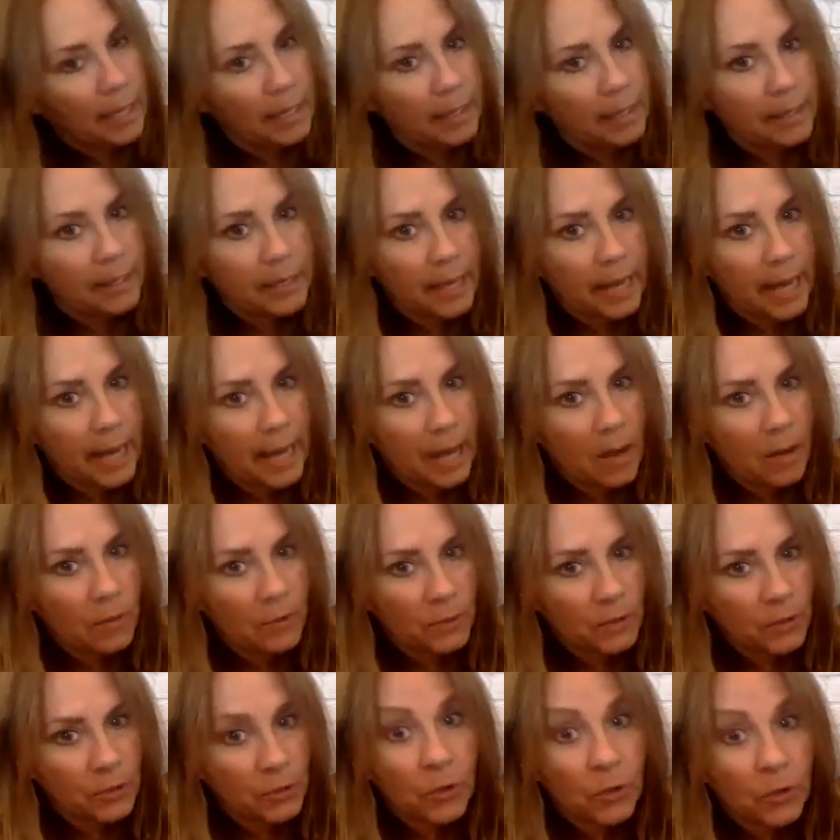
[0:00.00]
down
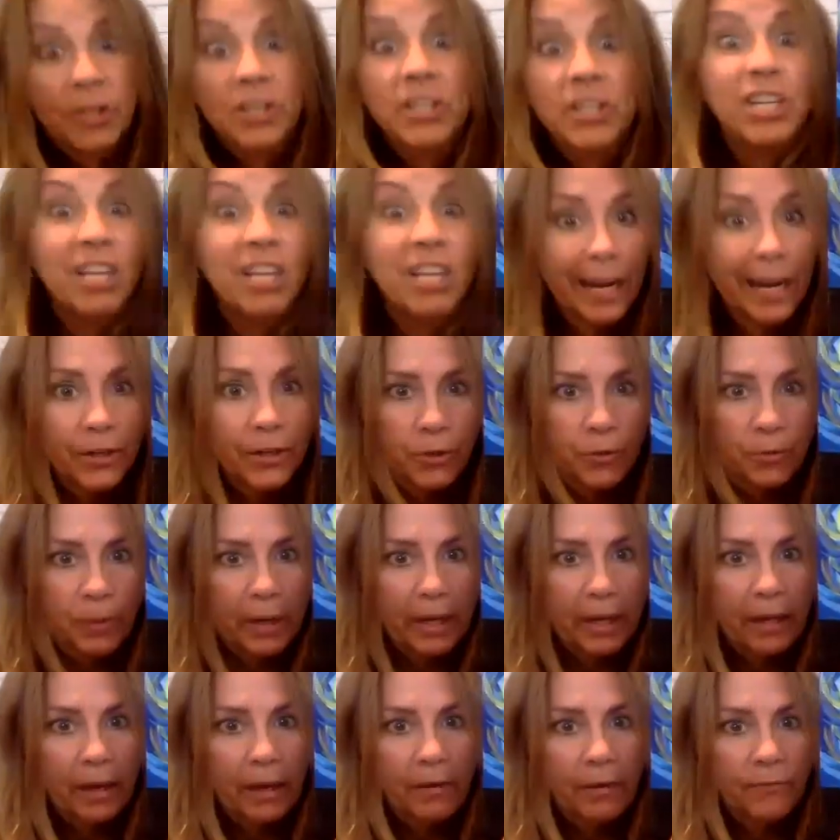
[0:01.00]
the
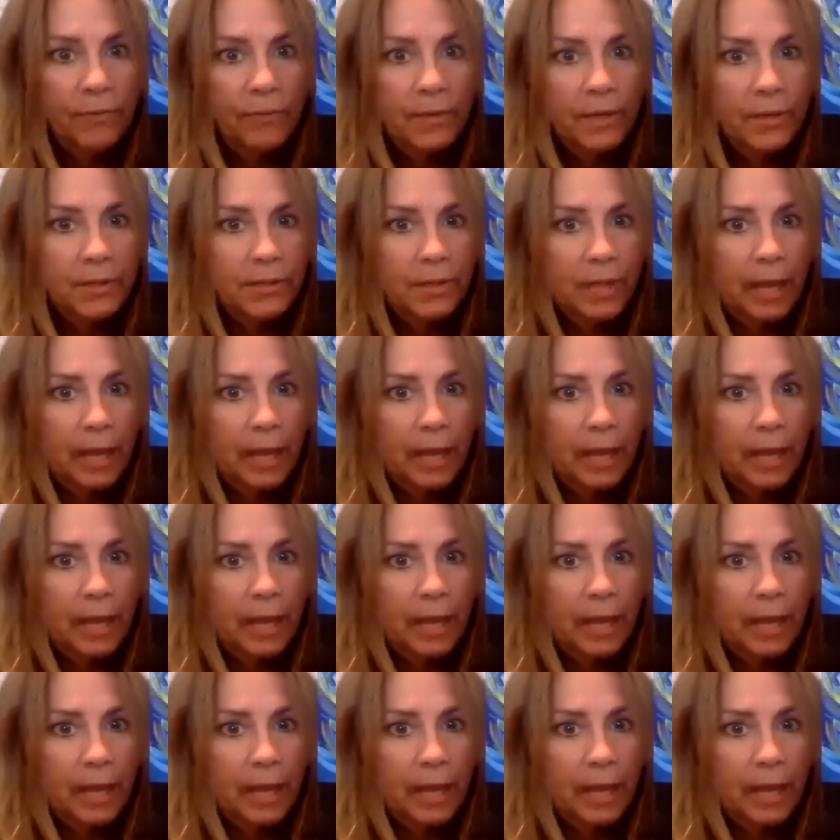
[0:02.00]
trajectory of this